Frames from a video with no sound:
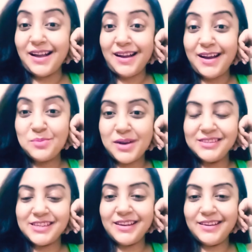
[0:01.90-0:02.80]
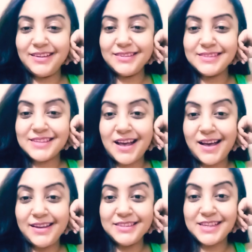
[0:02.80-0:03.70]
Hi munchkins,
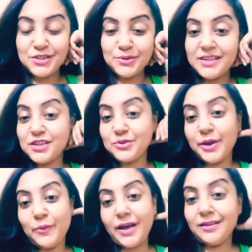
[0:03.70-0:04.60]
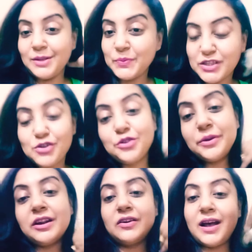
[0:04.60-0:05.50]
I intend you guys are doing well. This is going to
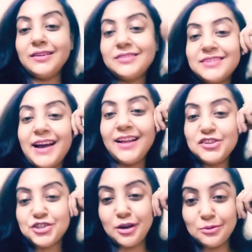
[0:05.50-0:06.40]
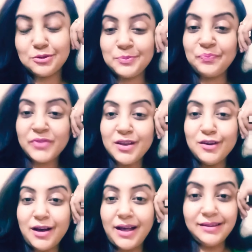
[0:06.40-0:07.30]
be a rant. I'll shout,
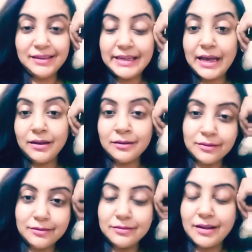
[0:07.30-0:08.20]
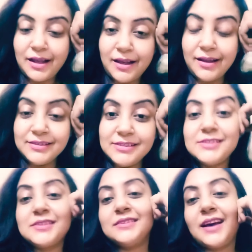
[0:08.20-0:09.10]
I'll yell, and
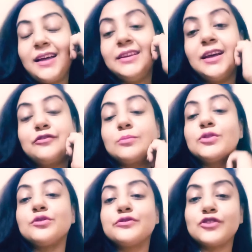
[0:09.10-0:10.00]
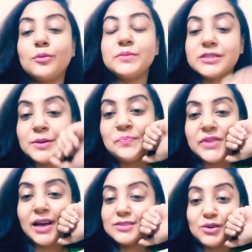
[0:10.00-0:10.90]
I'll yell from the rooftops,
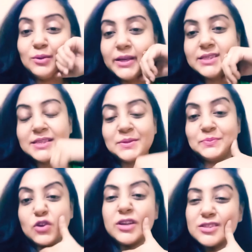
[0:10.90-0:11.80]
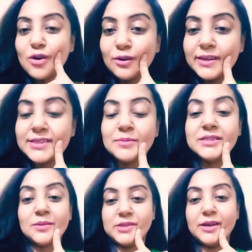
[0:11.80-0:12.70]
as always. Not as always, I mean
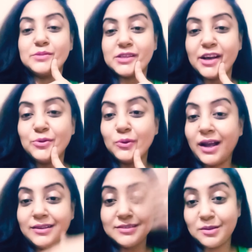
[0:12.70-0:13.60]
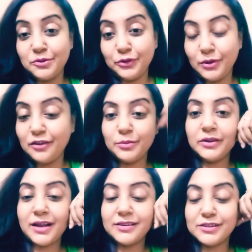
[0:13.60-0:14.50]
sometimes I do rant and some of you love me
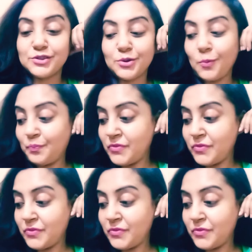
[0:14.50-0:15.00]
ranting, so